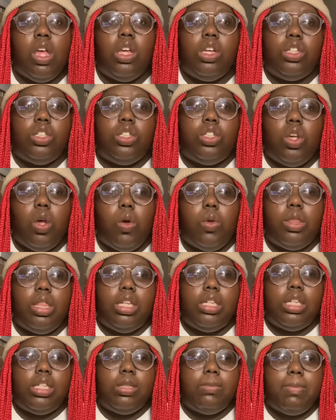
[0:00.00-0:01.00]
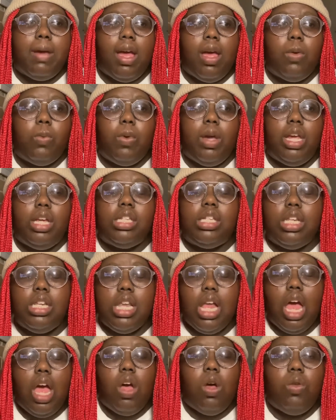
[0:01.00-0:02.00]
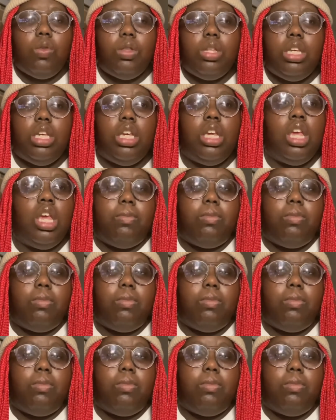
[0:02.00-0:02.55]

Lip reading: so this is my way to not only